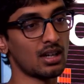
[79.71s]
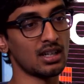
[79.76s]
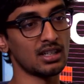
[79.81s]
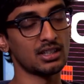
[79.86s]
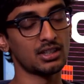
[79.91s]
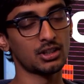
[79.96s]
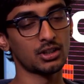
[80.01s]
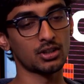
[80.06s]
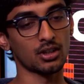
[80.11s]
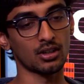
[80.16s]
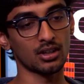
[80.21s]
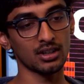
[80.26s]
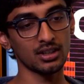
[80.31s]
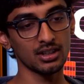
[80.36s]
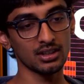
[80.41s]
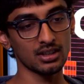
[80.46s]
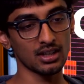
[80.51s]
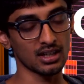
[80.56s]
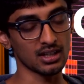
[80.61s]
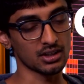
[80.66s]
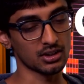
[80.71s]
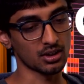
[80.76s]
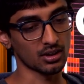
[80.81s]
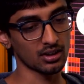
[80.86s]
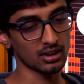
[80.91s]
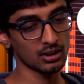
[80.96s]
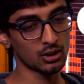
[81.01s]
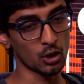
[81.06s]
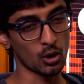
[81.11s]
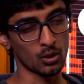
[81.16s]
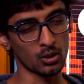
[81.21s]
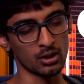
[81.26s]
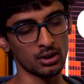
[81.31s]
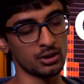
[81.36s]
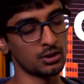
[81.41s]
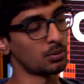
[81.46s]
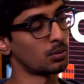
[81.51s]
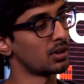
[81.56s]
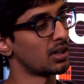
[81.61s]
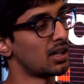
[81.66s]
I started I started
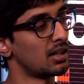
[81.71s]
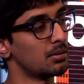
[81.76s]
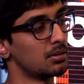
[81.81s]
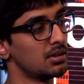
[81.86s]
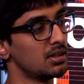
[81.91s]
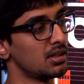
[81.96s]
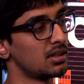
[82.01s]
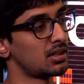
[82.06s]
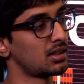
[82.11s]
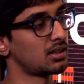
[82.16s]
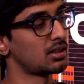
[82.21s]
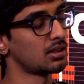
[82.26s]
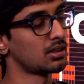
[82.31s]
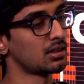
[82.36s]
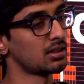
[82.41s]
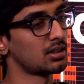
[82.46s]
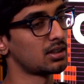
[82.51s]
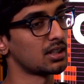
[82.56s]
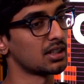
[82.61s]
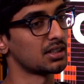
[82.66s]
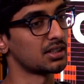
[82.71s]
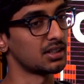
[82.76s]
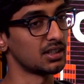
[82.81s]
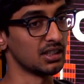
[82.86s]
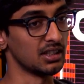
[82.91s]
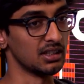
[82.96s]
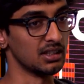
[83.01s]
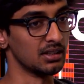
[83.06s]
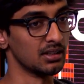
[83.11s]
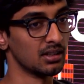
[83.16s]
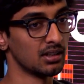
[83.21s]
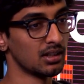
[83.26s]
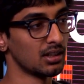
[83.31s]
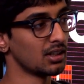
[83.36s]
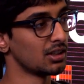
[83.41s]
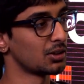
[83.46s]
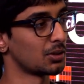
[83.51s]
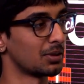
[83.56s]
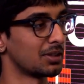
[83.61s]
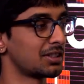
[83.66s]
college when I was 16
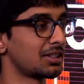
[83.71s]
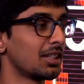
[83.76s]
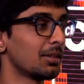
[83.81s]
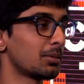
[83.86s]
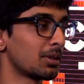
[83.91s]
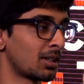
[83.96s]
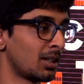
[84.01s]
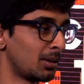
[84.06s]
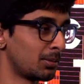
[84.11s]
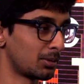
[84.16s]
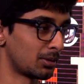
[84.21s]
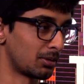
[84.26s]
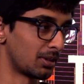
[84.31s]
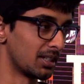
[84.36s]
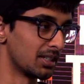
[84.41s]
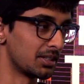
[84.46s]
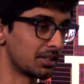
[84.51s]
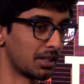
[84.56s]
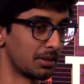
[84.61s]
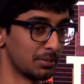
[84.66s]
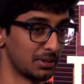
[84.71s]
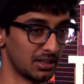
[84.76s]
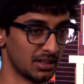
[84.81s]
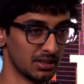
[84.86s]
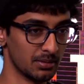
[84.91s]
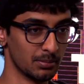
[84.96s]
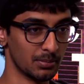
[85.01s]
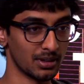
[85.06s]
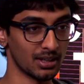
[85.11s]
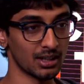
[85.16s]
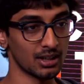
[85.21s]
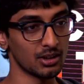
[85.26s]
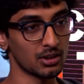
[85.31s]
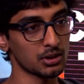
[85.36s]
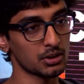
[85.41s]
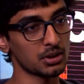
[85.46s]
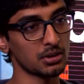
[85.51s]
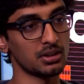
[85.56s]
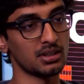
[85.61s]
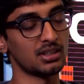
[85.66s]
so I'd skipped a couple grades coming in, but I
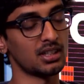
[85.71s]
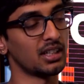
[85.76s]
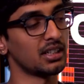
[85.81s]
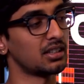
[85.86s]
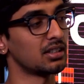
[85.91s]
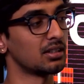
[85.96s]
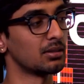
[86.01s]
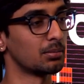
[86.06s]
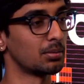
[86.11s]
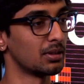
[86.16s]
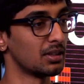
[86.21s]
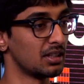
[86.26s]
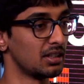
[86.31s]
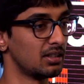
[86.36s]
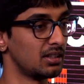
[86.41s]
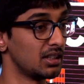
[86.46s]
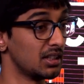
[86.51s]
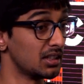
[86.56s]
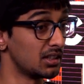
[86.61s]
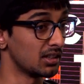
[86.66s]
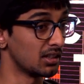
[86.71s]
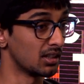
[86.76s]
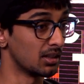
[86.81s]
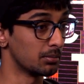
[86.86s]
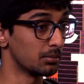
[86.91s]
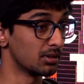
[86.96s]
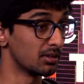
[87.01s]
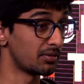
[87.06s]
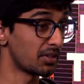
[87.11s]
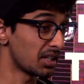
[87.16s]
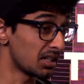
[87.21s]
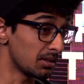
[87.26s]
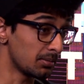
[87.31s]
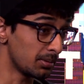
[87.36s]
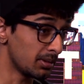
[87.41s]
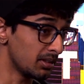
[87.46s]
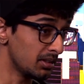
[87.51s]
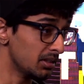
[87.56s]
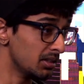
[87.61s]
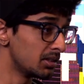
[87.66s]
also had mm-hmm. taken a pretty decent number of
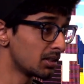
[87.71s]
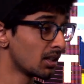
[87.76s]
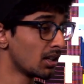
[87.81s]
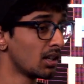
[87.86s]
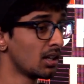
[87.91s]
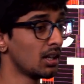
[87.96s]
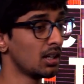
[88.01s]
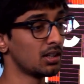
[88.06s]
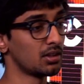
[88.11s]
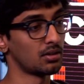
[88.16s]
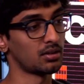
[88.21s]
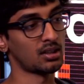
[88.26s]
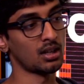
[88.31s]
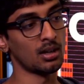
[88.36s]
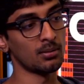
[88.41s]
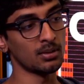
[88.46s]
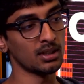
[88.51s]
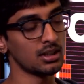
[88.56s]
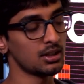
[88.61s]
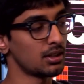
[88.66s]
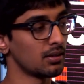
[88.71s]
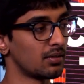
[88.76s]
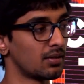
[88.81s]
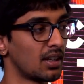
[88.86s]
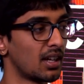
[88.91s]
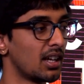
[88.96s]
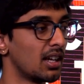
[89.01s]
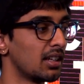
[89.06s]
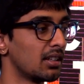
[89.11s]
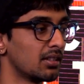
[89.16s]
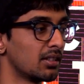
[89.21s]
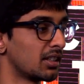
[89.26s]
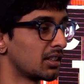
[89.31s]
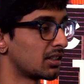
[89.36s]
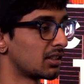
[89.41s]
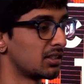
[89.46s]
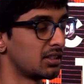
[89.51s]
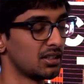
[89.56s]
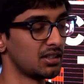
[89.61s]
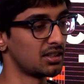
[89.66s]
APs. So the combination of that and like
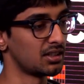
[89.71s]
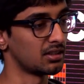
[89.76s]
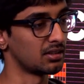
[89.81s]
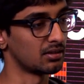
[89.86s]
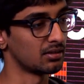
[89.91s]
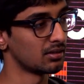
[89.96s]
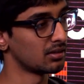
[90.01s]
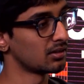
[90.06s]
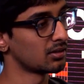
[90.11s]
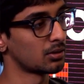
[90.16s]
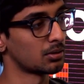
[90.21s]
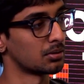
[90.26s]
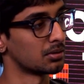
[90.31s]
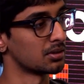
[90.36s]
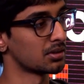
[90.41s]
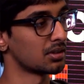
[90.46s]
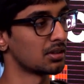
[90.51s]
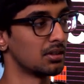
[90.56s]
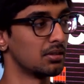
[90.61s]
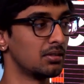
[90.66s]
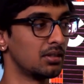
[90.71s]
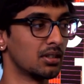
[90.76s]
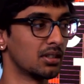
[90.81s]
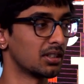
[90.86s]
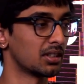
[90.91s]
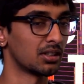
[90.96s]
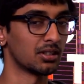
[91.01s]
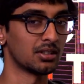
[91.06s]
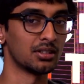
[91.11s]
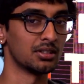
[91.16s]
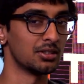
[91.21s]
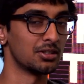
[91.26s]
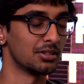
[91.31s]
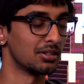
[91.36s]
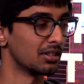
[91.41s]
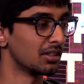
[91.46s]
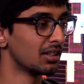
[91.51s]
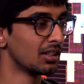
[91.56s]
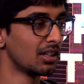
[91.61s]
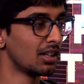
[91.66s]
a decent course load during college,
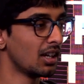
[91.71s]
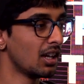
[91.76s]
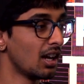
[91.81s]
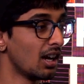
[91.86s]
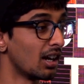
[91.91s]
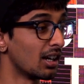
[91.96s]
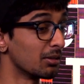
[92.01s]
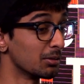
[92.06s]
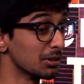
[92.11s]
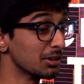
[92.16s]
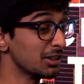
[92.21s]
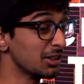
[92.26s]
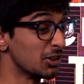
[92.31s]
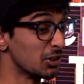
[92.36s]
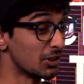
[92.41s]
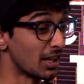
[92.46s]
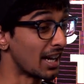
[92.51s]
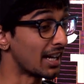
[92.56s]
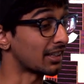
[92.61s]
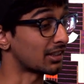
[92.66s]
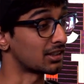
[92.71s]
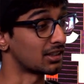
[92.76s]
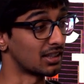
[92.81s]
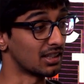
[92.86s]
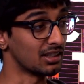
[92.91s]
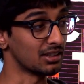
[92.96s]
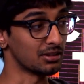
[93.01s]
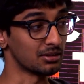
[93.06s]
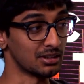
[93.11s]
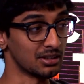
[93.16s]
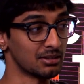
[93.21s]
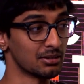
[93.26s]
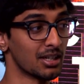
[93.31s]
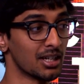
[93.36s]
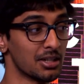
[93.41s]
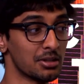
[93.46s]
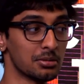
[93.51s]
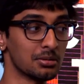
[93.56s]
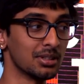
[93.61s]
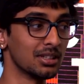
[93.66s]
and I really just accidentally
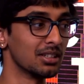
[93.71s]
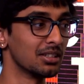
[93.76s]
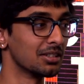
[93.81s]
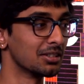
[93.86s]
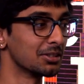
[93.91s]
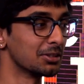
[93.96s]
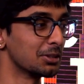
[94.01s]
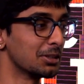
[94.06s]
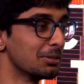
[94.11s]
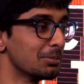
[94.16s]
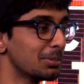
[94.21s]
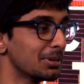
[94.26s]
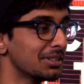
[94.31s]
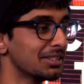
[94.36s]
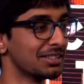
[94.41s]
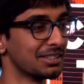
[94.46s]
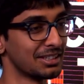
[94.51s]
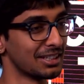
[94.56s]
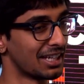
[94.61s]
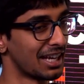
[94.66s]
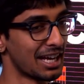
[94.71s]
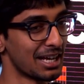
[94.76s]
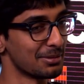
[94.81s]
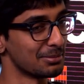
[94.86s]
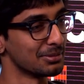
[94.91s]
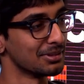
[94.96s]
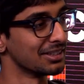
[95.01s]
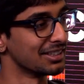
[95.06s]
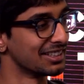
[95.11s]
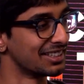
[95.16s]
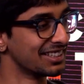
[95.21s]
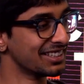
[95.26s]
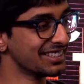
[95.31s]
graduated early, but it happened.